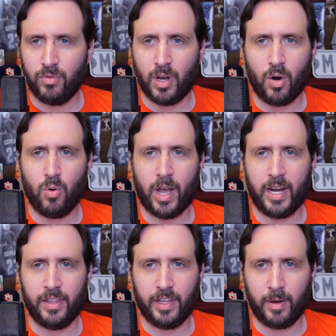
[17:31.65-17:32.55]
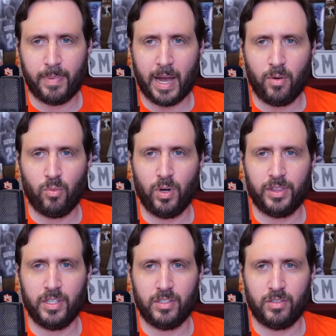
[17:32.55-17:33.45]
know anything about what
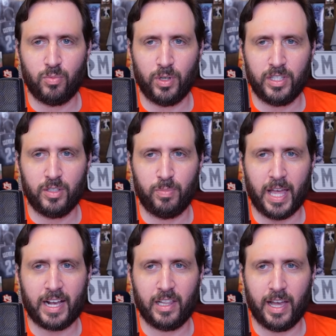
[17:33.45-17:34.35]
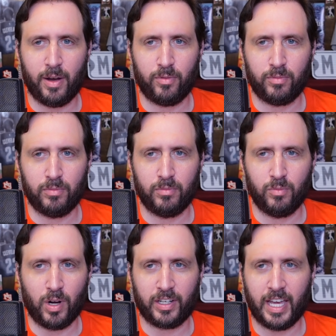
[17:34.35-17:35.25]
this black cloud,
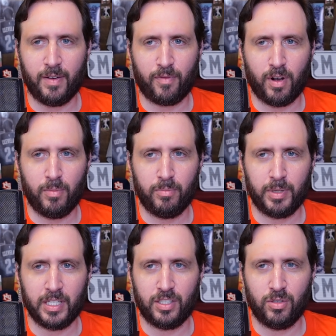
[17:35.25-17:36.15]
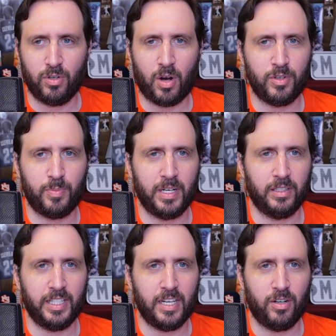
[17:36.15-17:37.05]
where it came from? Because you had always been a
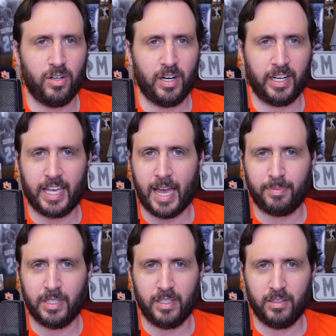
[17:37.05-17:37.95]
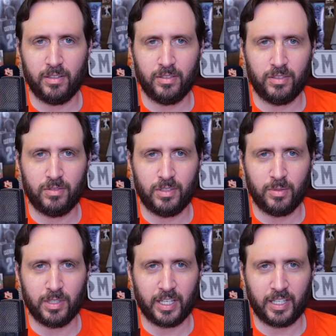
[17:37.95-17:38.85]
leader and a captain. It
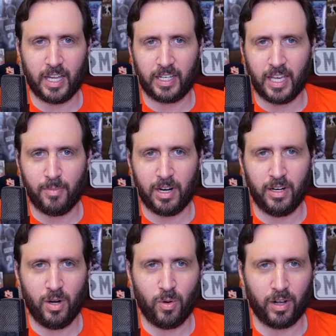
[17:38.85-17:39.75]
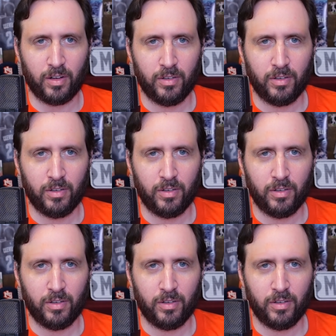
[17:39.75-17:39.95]
seems like it kind of came out of nowhere.